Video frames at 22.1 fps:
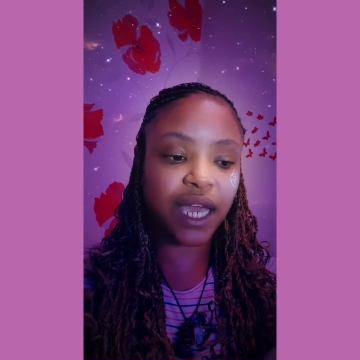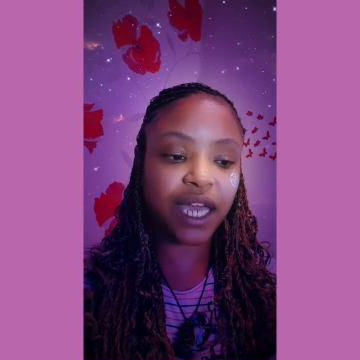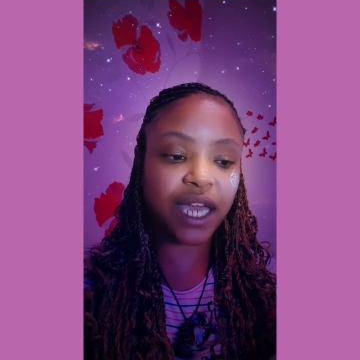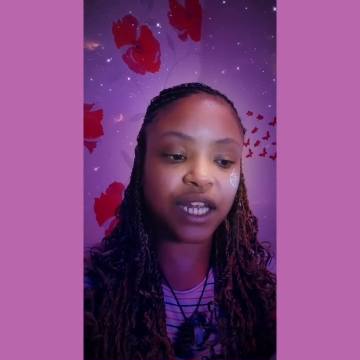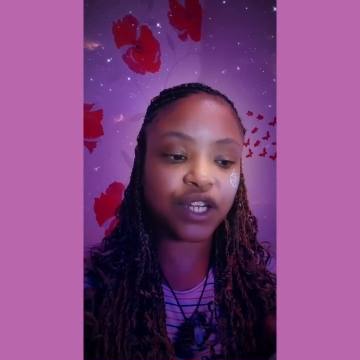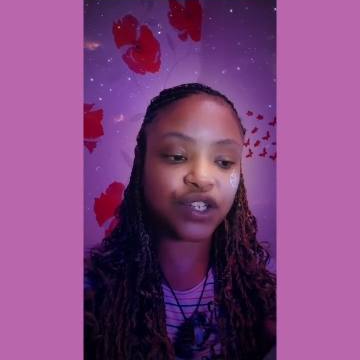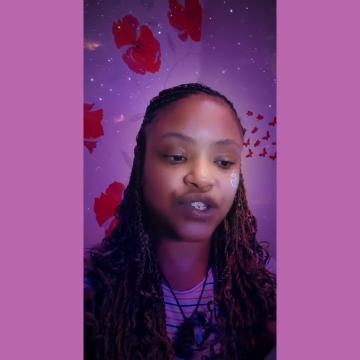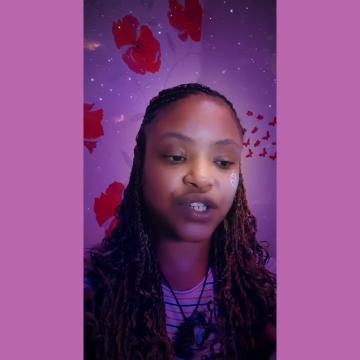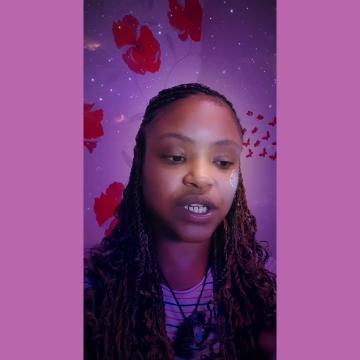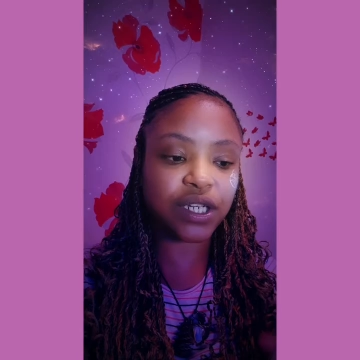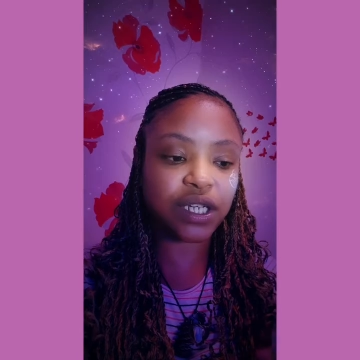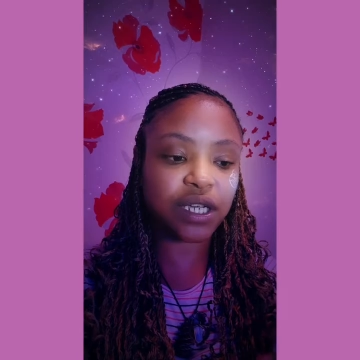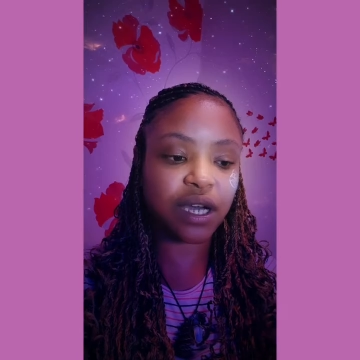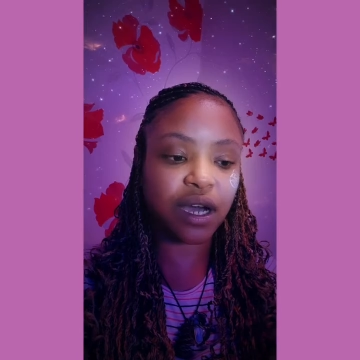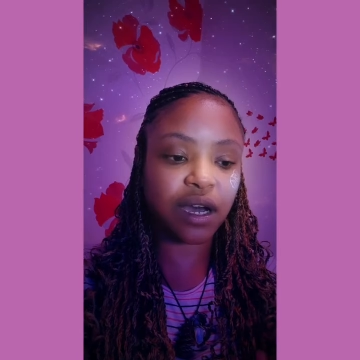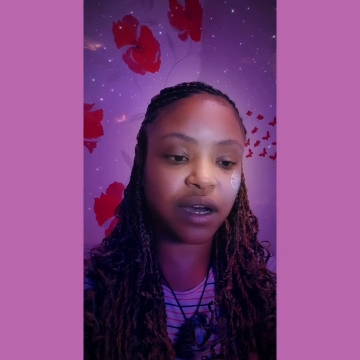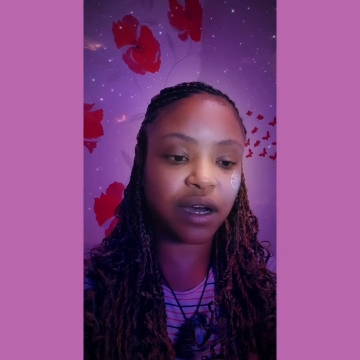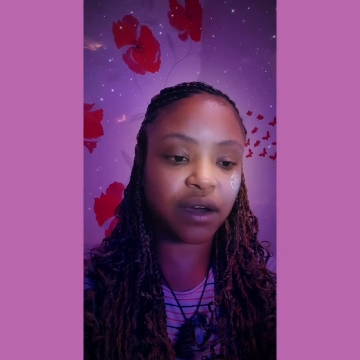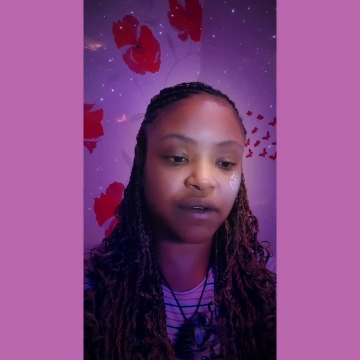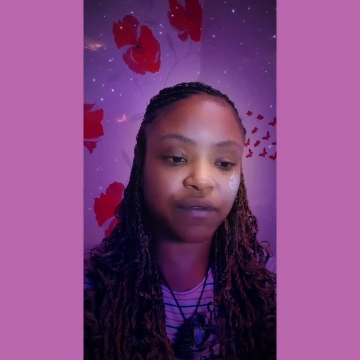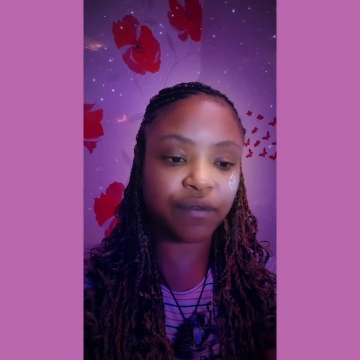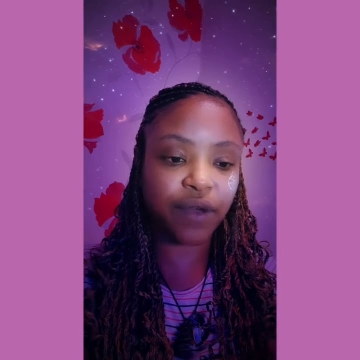energy
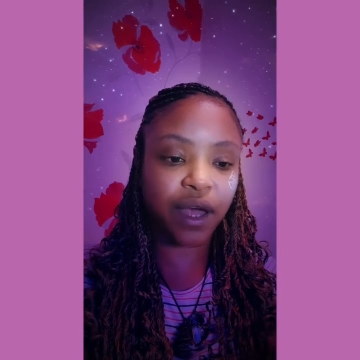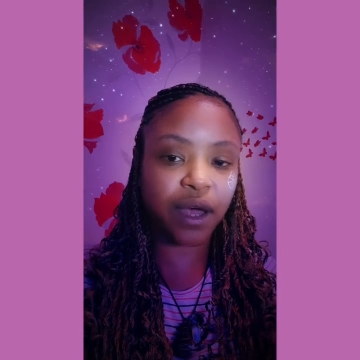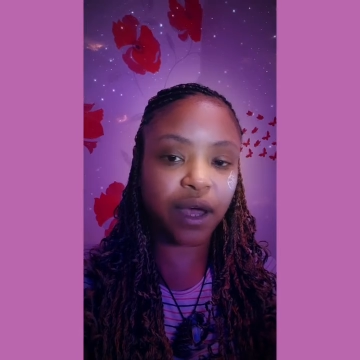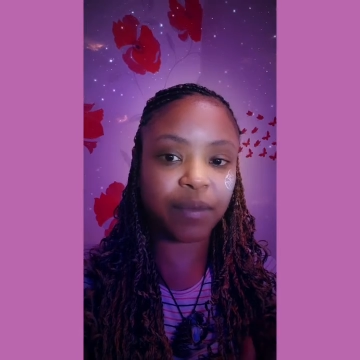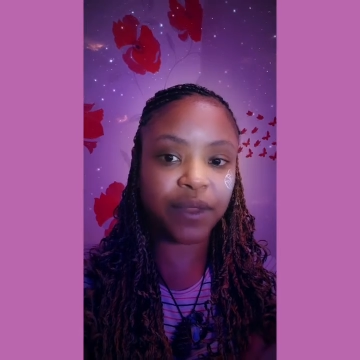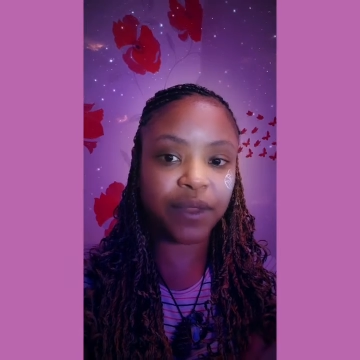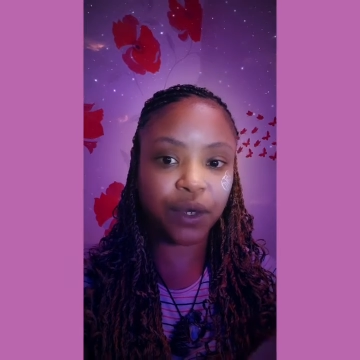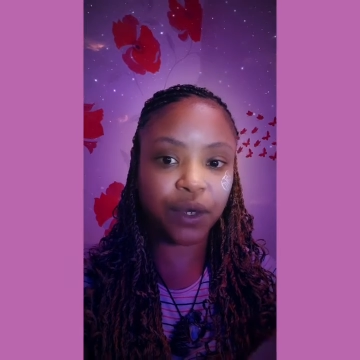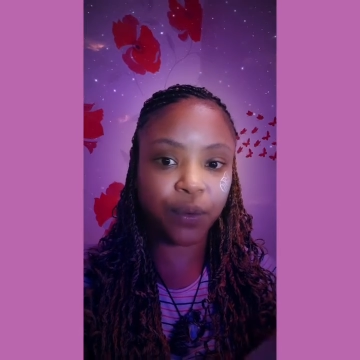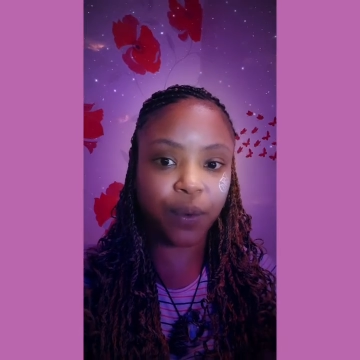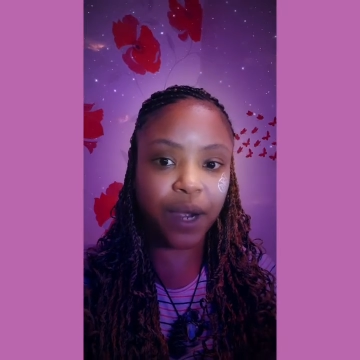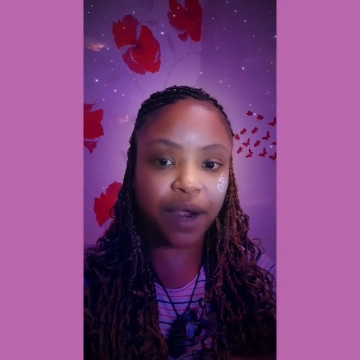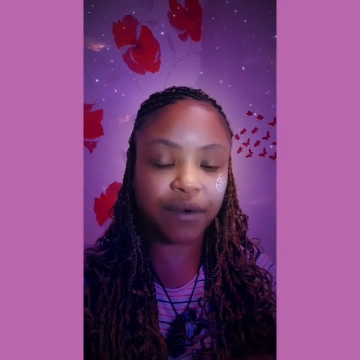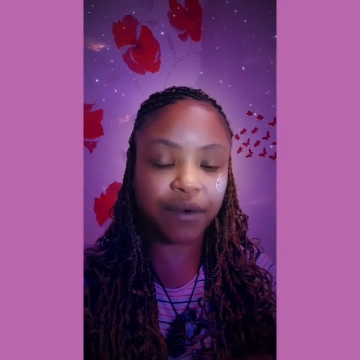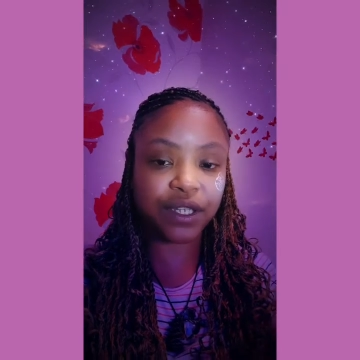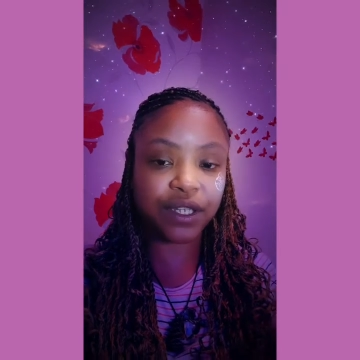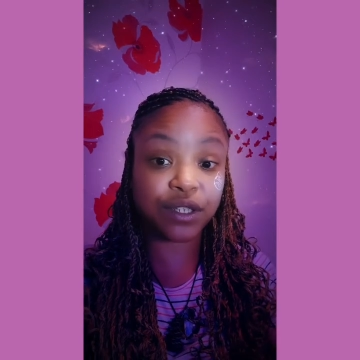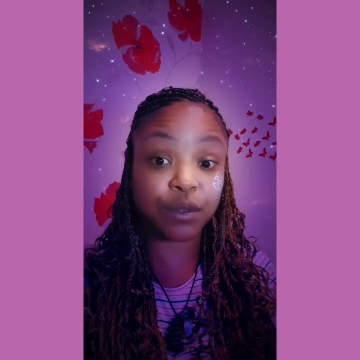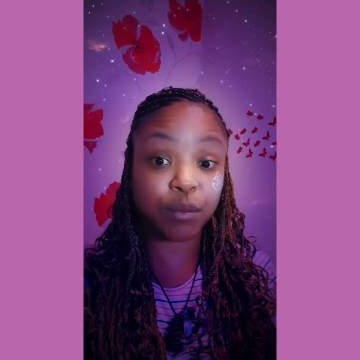of the Aquarius,